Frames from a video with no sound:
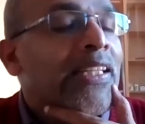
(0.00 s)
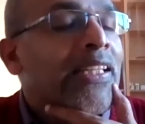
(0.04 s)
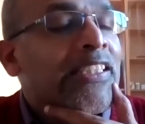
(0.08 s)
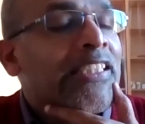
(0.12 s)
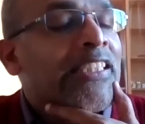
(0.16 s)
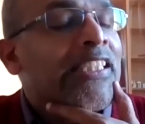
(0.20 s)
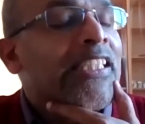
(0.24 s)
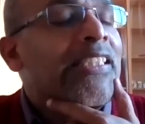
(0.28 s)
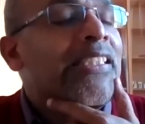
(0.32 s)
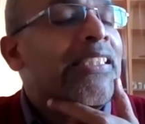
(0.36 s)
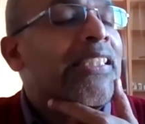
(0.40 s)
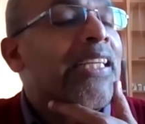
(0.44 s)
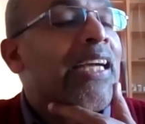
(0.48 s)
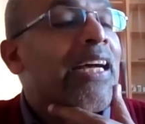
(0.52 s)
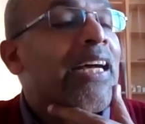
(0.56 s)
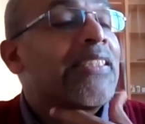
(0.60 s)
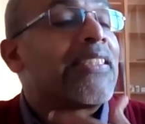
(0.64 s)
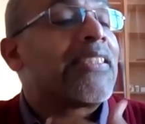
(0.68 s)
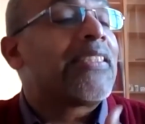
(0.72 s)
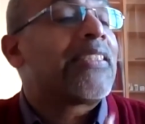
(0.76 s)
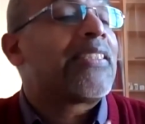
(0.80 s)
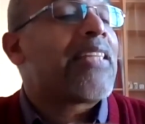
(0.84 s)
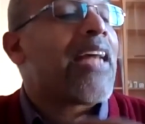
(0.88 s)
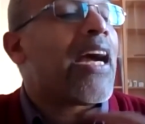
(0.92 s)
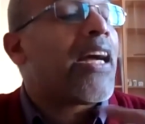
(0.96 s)
the church
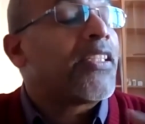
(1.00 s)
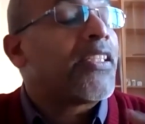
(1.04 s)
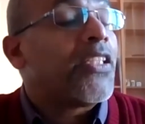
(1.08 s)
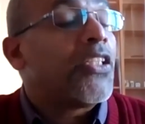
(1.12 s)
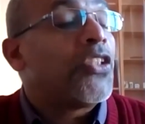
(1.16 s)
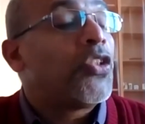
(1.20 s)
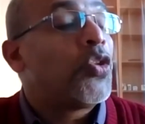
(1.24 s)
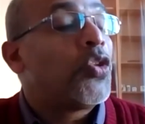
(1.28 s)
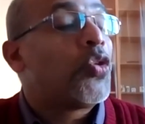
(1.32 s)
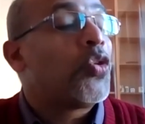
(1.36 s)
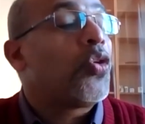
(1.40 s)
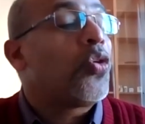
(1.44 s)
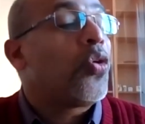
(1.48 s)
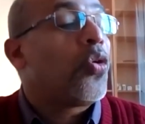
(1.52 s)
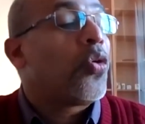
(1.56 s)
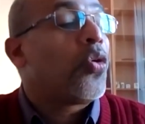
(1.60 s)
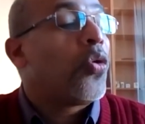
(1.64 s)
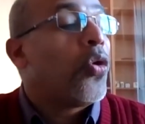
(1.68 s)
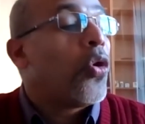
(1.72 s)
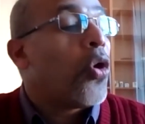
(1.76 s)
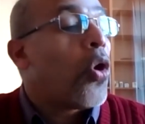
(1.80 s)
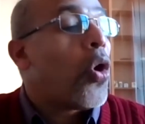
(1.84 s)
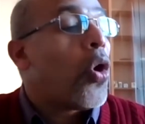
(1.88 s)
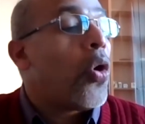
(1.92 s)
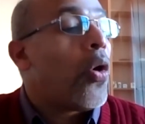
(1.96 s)
has started to
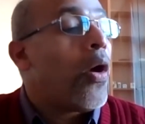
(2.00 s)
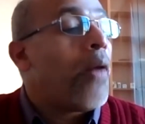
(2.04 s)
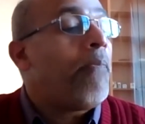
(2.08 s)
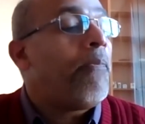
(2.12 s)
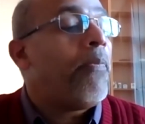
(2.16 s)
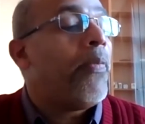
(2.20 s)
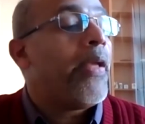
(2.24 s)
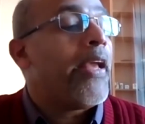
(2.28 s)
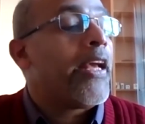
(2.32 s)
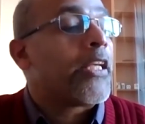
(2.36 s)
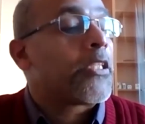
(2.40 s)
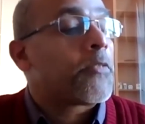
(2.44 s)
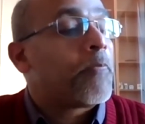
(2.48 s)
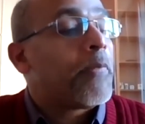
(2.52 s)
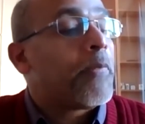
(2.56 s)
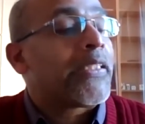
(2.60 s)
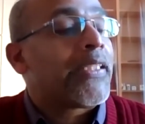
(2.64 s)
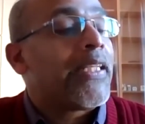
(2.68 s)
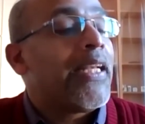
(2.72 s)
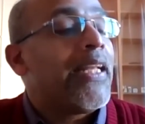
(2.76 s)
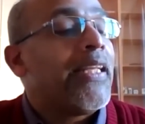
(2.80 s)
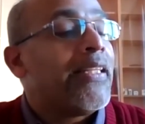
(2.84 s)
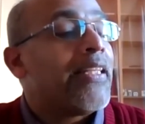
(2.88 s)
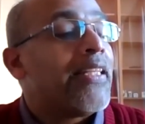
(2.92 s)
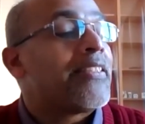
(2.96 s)
grow up,
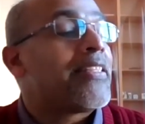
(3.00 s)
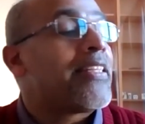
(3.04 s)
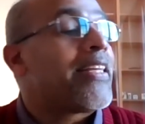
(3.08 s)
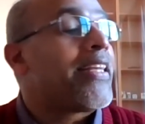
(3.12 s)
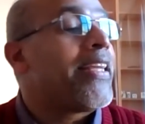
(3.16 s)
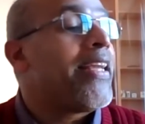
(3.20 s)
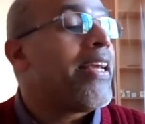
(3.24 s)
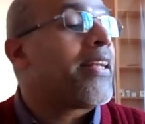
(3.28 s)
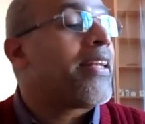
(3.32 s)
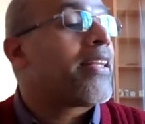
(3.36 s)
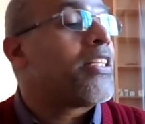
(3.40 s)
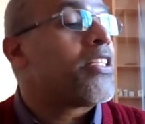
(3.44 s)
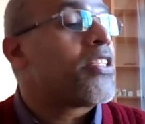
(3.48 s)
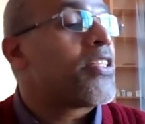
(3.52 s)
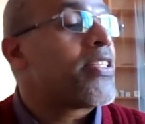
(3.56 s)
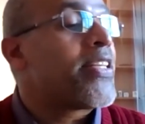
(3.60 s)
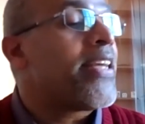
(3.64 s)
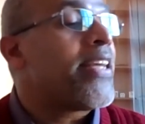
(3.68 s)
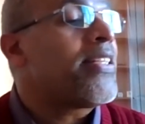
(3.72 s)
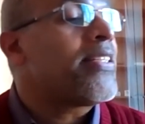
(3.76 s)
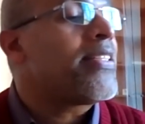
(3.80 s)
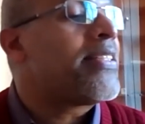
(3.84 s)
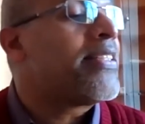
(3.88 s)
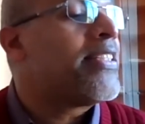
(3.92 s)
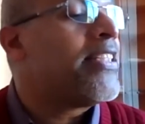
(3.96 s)
especially the Syrian
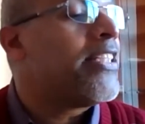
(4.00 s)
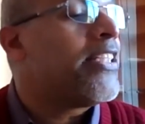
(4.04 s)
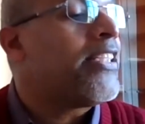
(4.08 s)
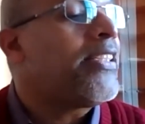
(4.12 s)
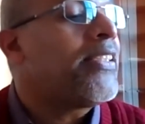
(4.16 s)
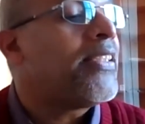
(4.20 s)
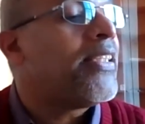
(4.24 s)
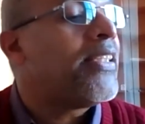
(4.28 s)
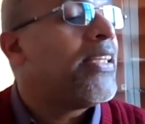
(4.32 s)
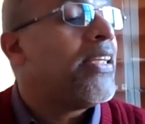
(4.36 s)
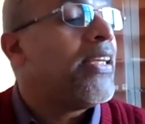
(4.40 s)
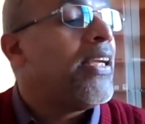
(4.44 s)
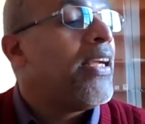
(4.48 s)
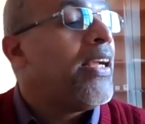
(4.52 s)
Christian church.